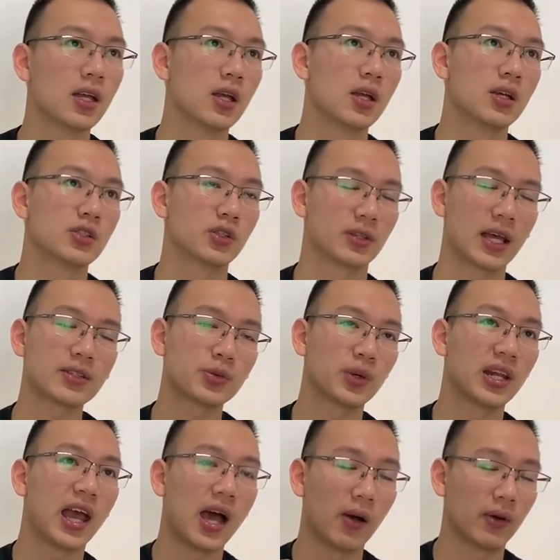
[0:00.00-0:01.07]
So that's
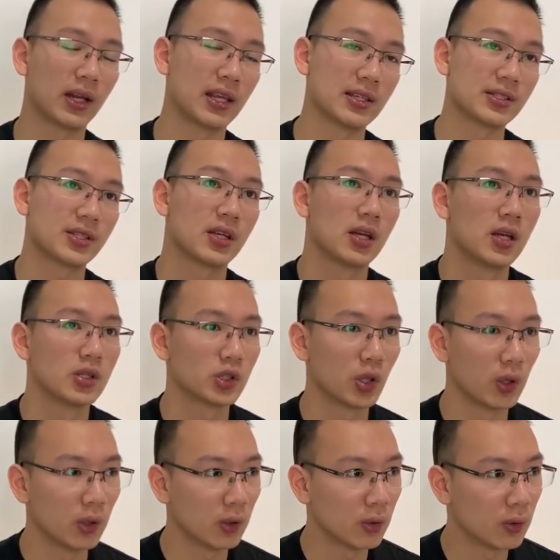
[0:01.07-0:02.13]
really how it is.
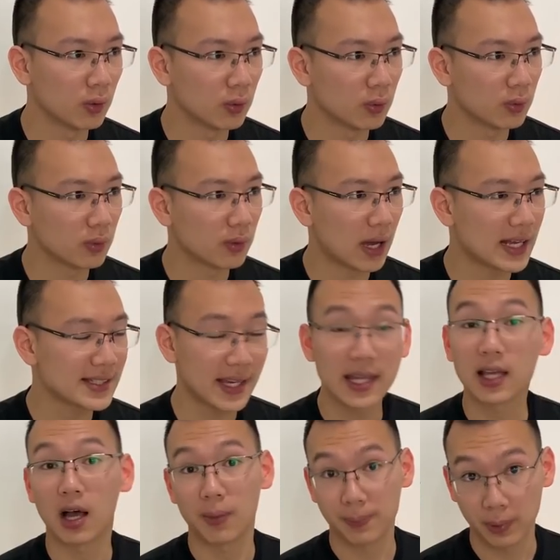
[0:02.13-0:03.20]
So as a
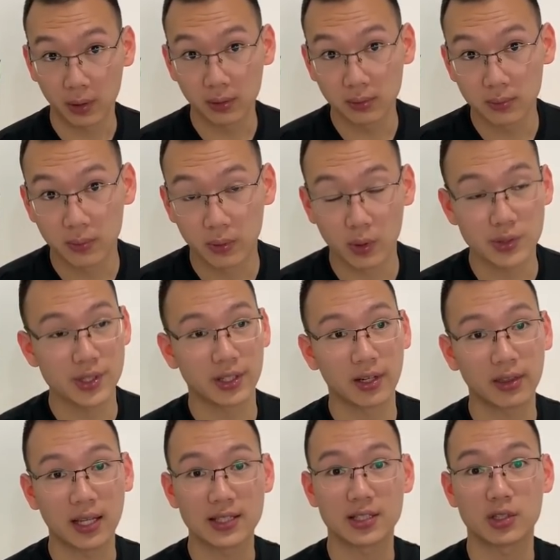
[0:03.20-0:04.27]
couple, those are the
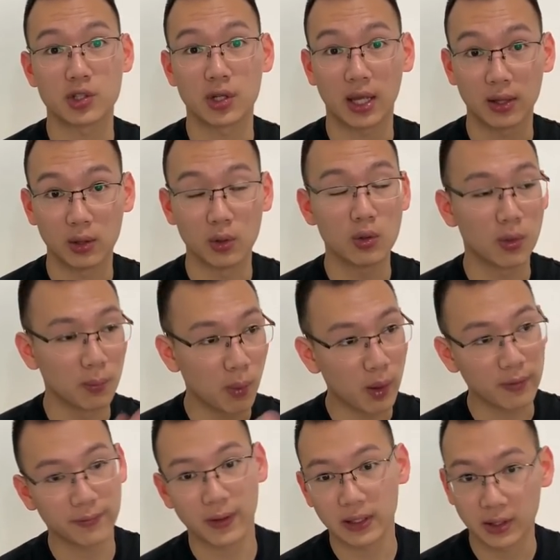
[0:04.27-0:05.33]
things that you can do. Kung
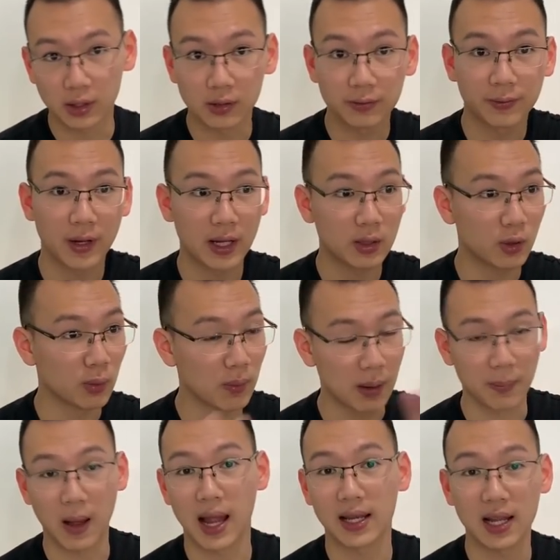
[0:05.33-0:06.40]
boyfriend, girlfriend, kung
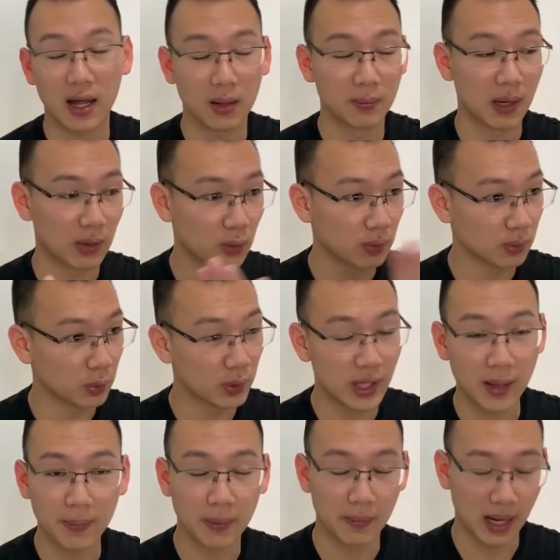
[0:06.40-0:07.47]
magbana,
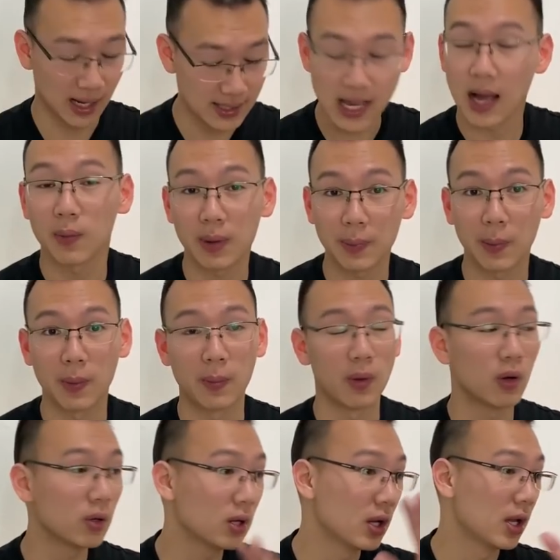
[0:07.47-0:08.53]
mag-uyab, mag-asawa pa ba mo,